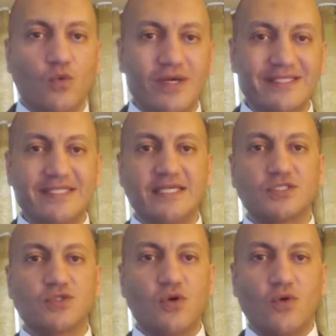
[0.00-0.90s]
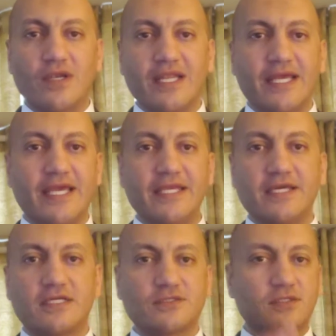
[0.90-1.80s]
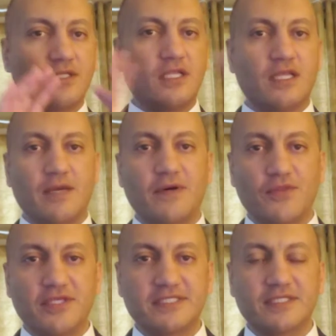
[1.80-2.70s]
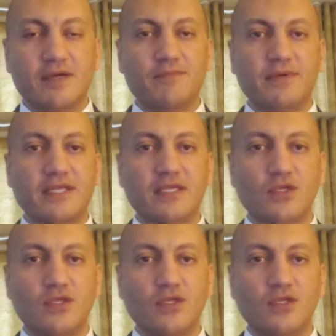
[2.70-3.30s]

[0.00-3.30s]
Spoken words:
What is his goal? Any article about this company,